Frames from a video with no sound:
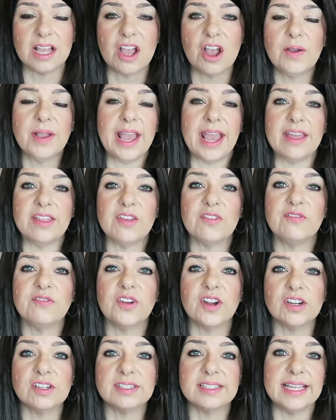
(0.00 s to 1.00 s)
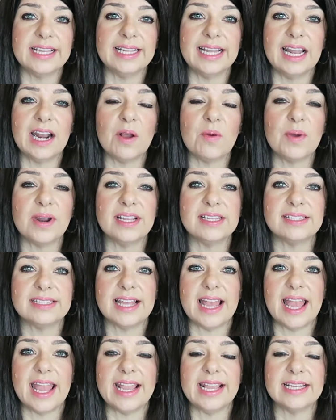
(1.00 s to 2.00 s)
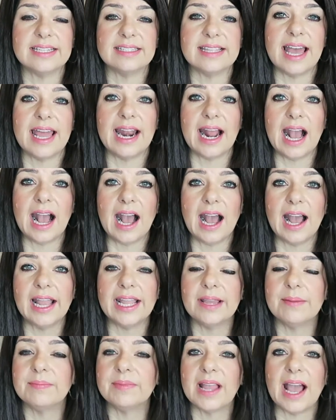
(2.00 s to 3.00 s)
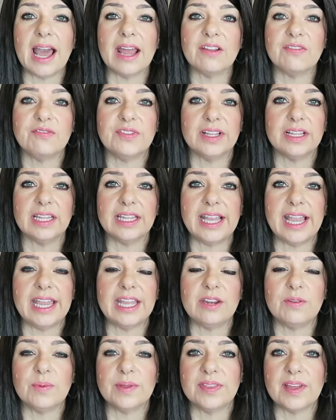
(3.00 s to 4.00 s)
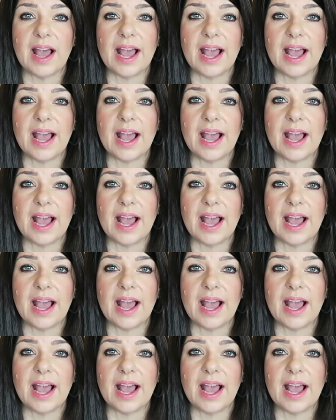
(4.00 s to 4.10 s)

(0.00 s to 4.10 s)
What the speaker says: Okay, the first thing that I want to say is that I am not affiliated with